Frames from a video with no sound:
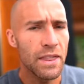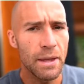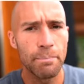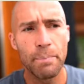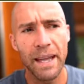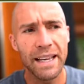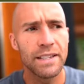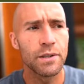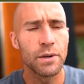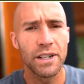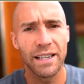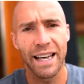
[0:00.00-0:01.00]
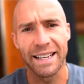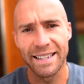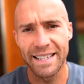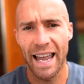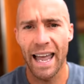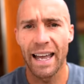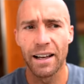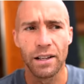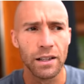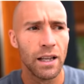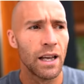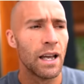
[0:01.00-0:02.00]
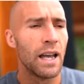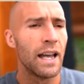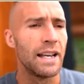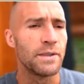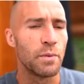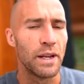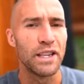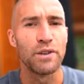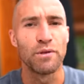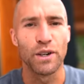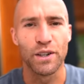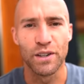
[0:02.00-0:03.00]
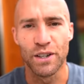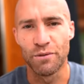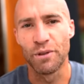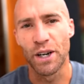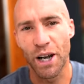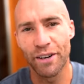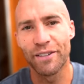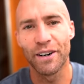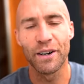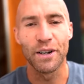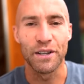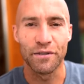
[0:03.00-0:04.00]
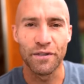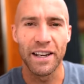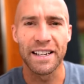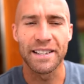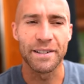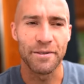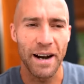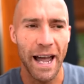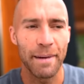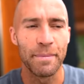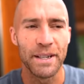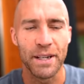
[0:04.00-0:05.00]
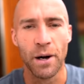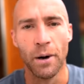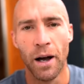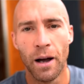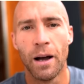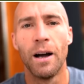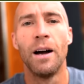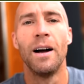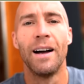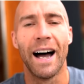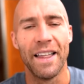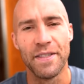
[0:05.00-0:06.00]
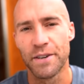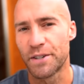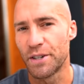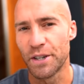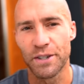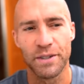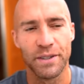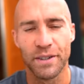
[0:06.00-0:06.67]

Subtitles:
The big sort of like tell is when you recover or you finish the rep and you go, and there's just